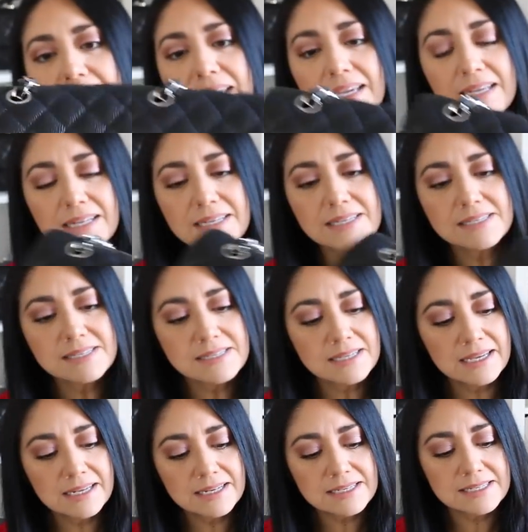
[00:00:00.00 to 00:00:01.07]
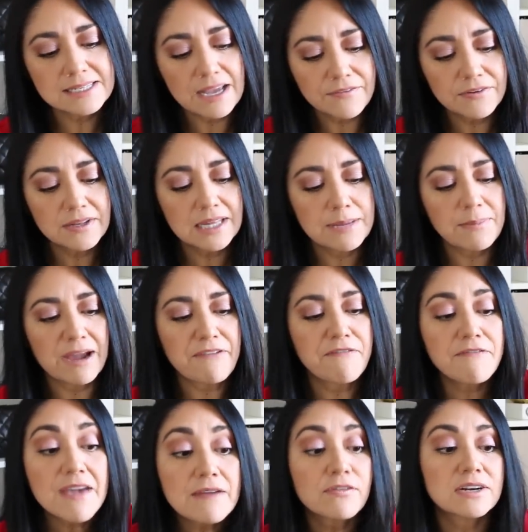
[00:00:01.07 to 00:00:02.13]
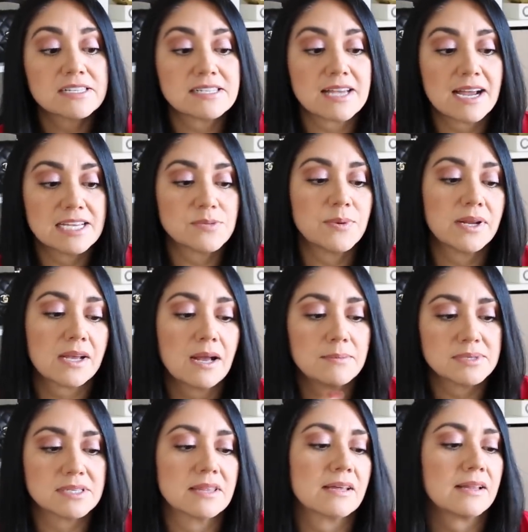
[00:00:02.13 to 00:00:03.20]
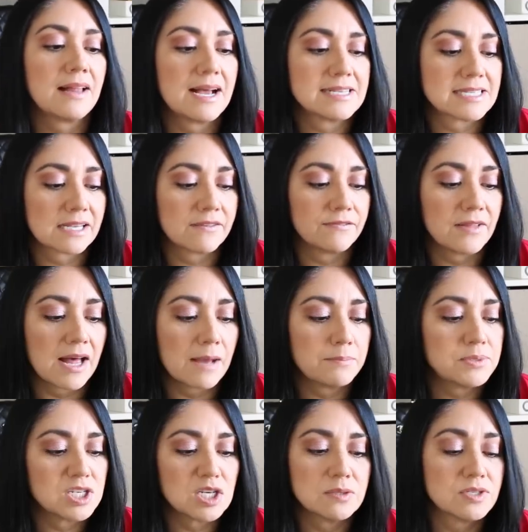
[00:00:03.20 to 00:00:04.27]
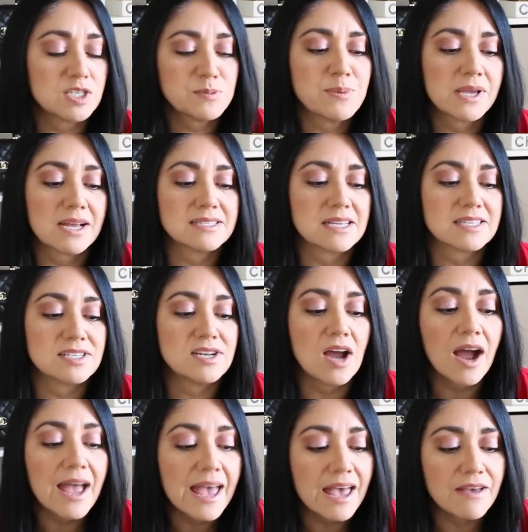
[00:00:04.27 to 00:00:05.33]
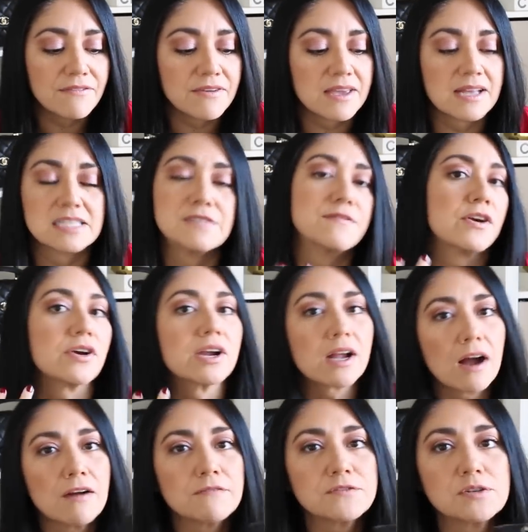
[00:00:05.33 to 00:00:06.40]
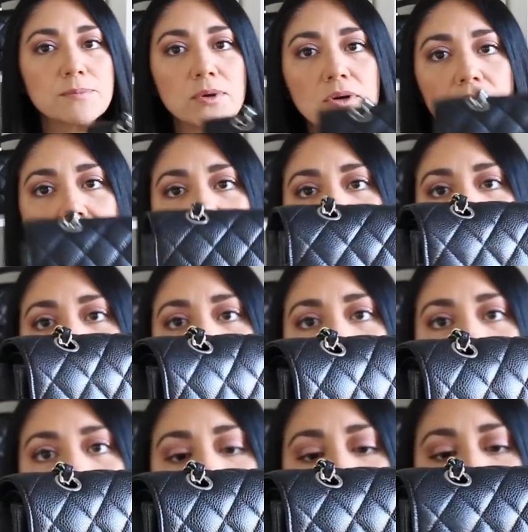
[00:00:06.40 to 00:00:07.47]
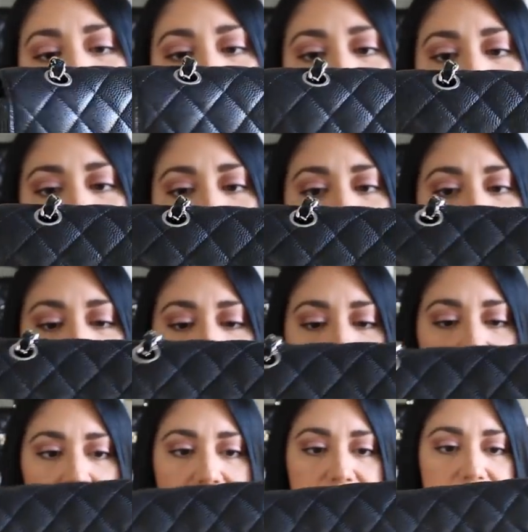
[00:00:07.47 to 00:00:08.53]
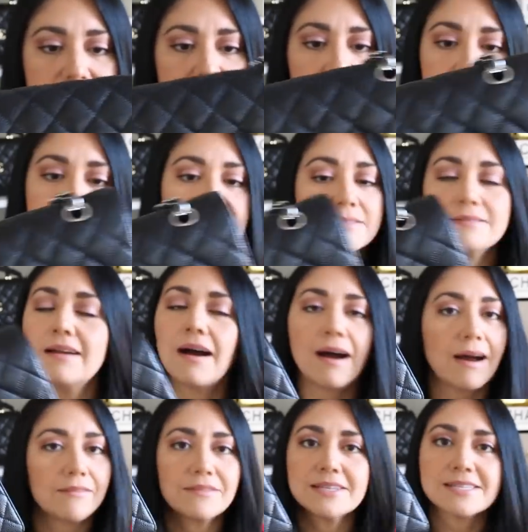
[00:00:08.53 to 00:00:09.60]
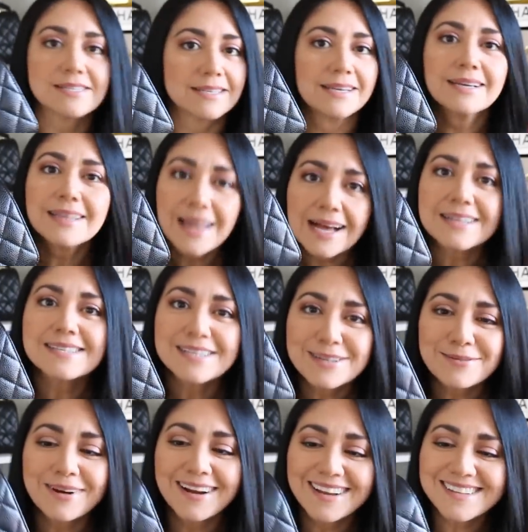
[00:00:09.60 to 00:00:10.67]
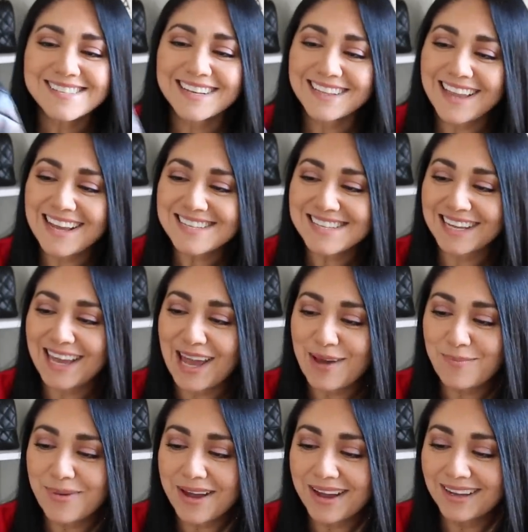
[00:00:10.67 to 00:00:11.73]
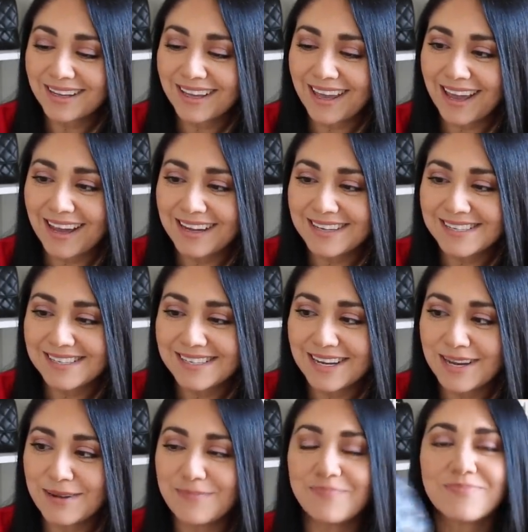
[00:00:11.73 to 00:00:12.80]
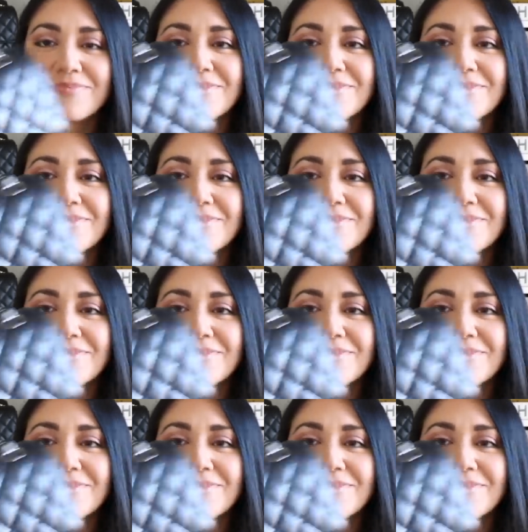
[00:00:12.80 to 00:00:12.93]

it is it is definitely my favorite size when it comes to the classic flap, just because it's not heavy, it's very comfortable and it's it's obviously a classic, right? It's a classic handbag and um,